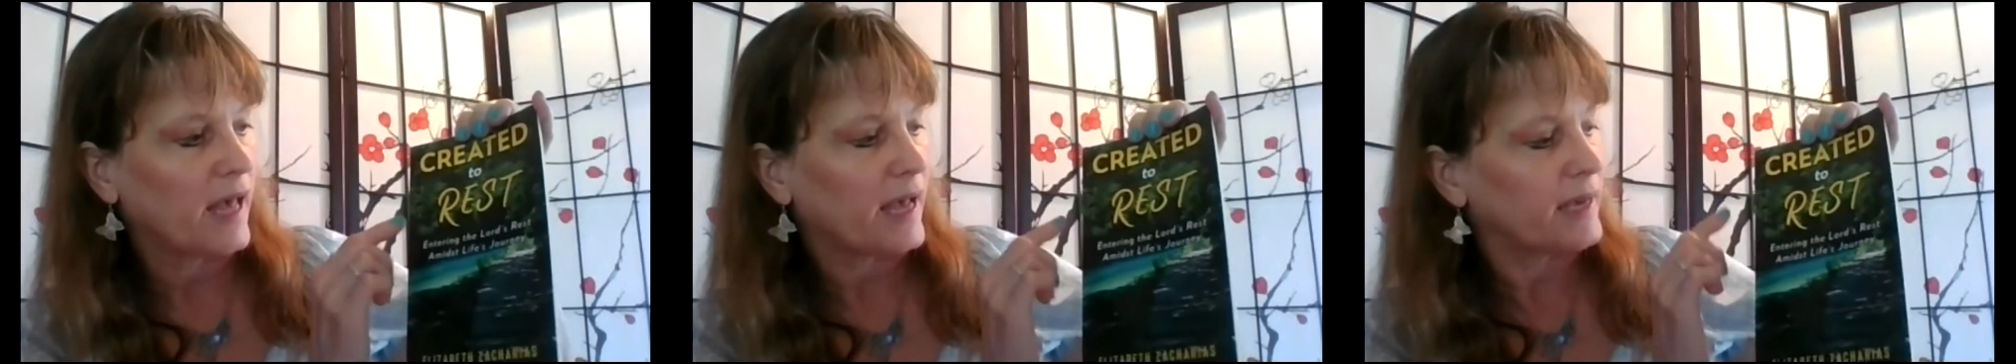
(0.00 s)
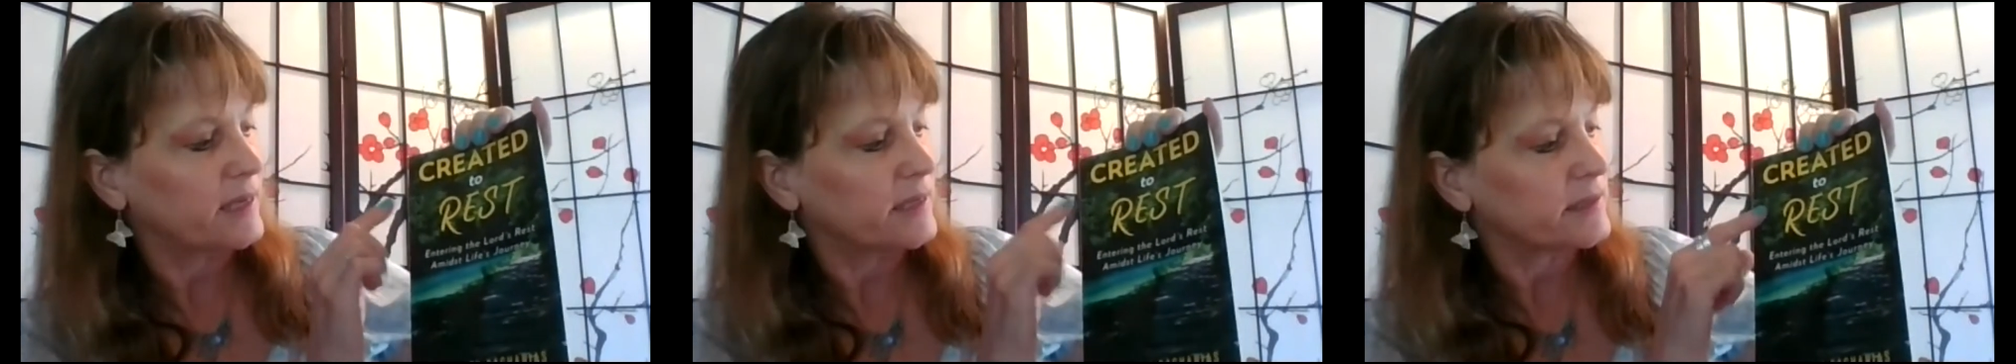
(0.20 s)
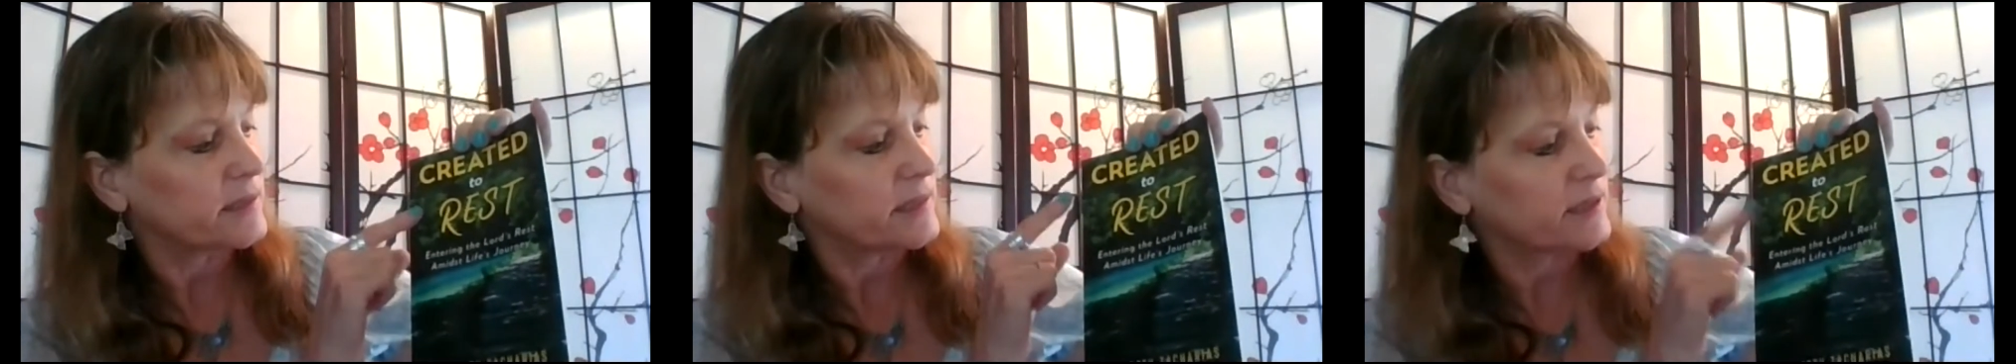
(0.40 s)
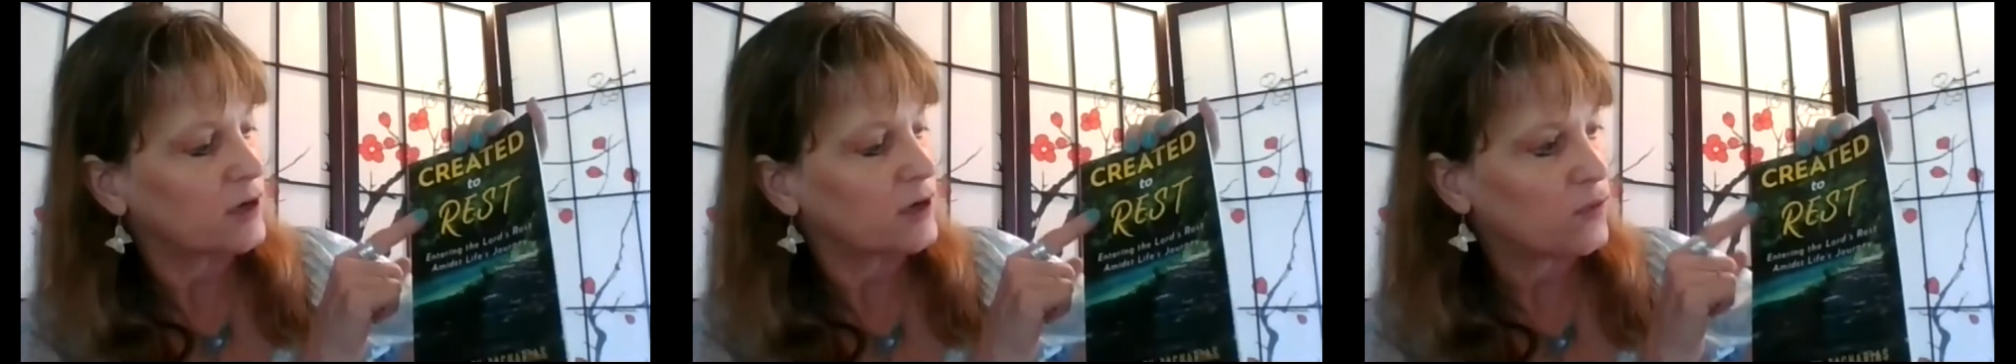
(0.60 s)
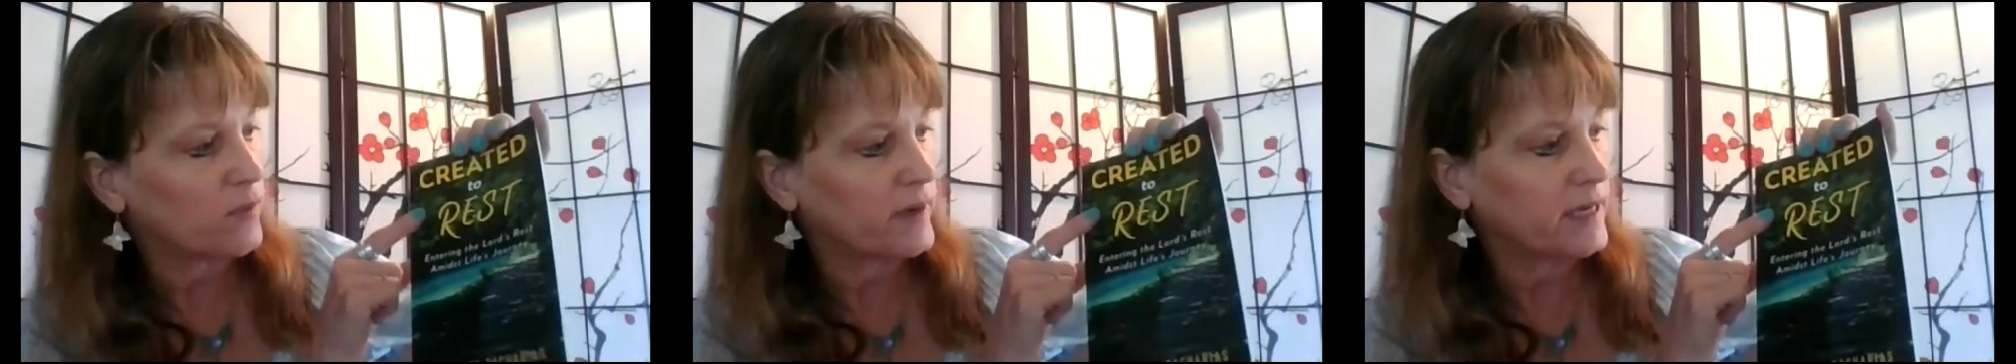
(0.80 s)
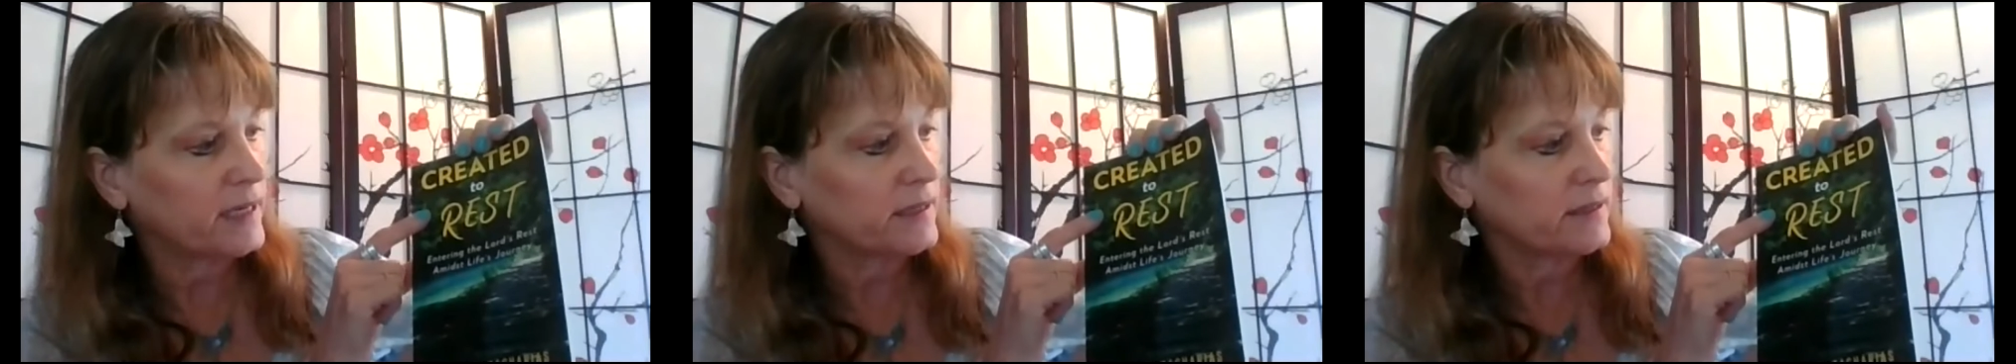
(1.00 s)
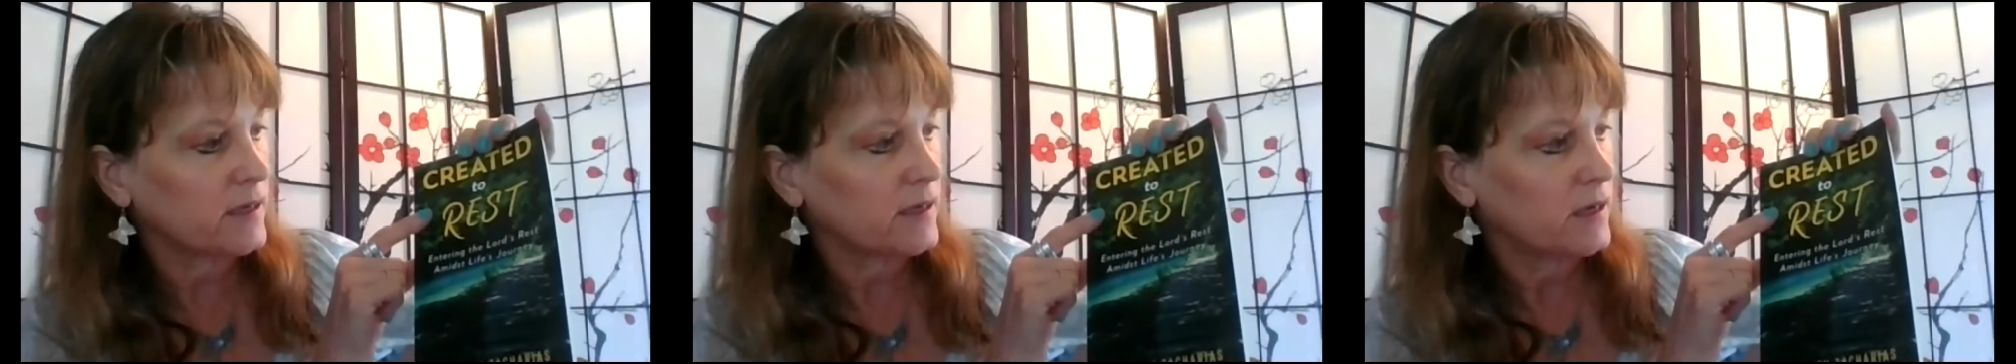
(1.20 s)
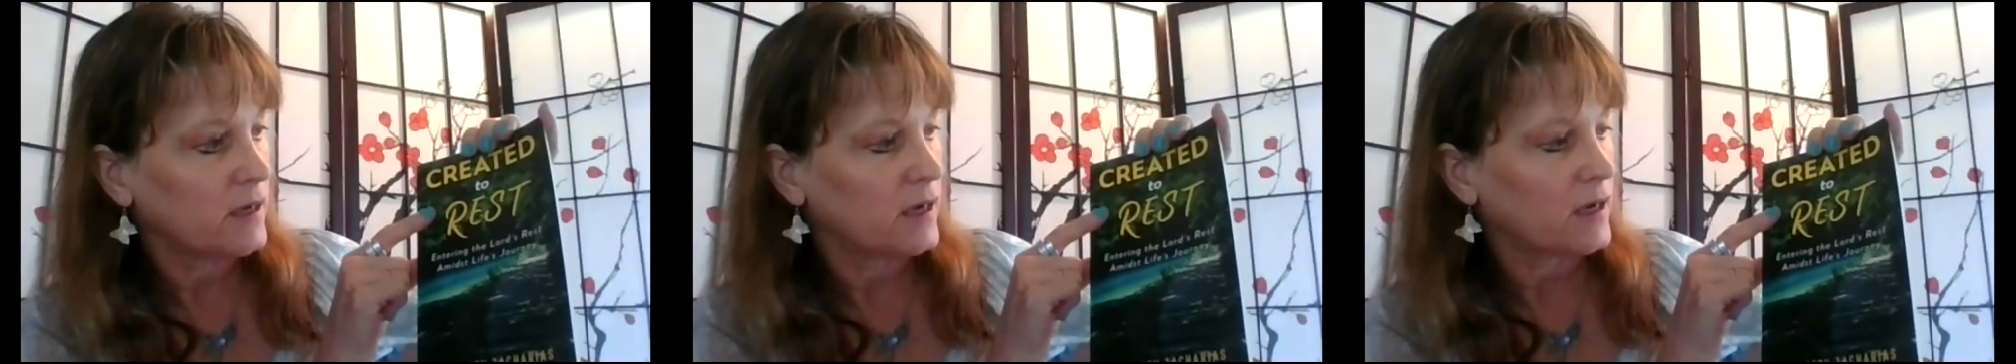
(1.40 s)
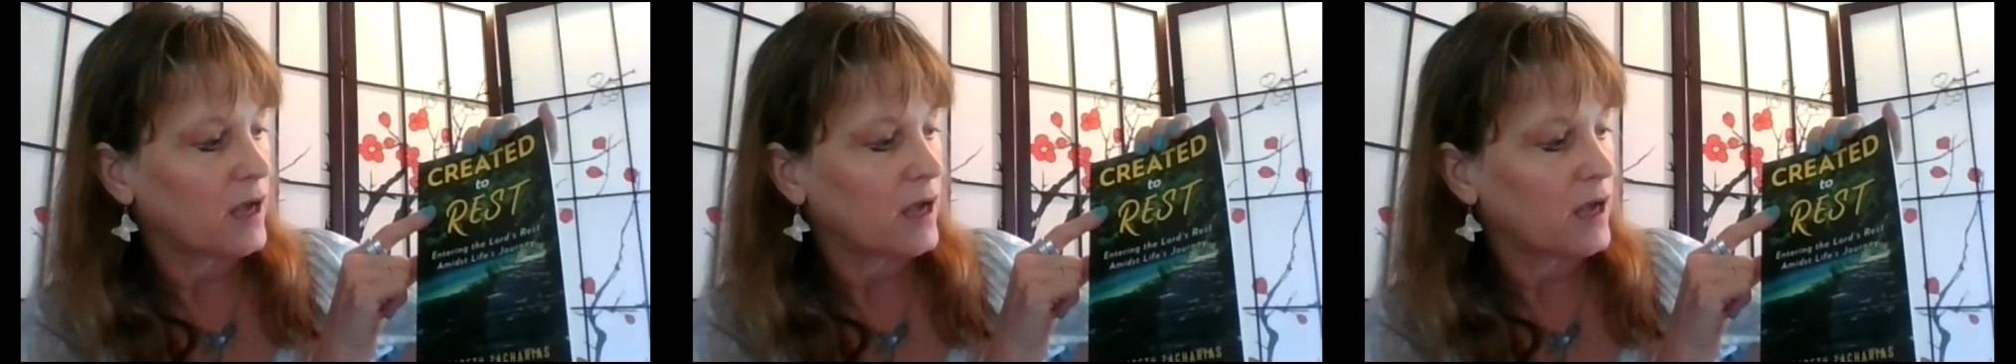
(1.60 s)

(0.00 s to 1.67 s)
against the green